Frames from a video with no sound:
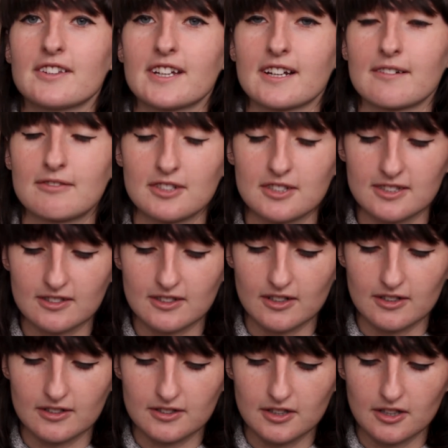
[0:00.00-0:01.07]
They have just
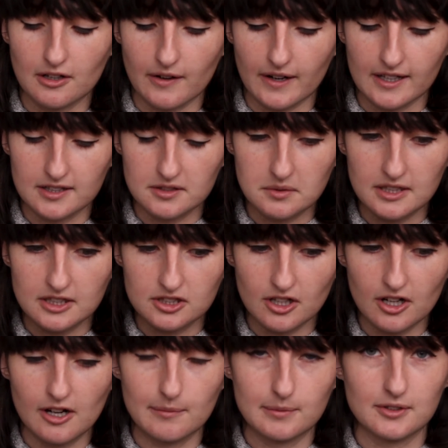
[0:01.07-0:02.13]
got to a sweet
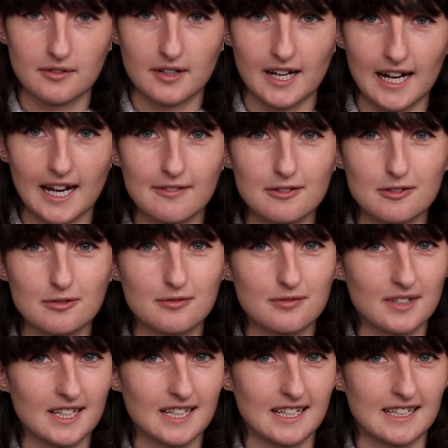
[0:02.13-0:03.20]
shop, so I have a
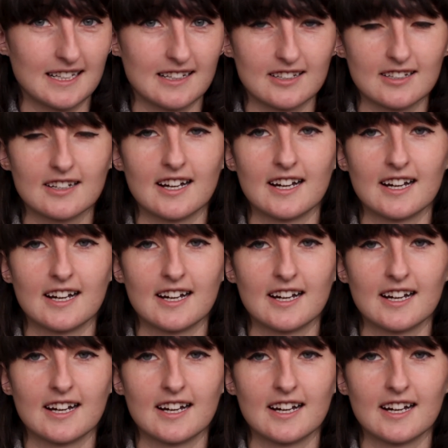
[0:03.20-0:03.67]
feeling,